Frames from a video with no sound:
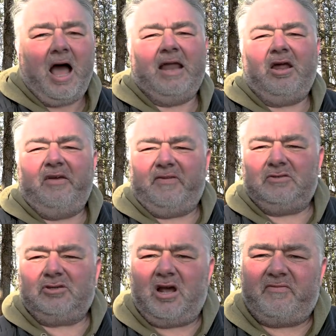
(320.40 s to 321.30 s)
And I
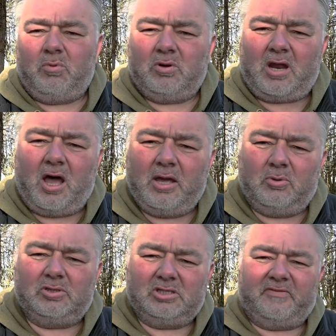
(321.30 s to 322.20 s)
photograph what I
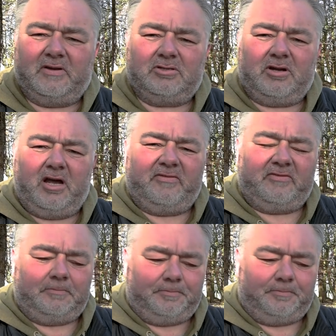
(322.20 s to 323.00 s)
want to photograph.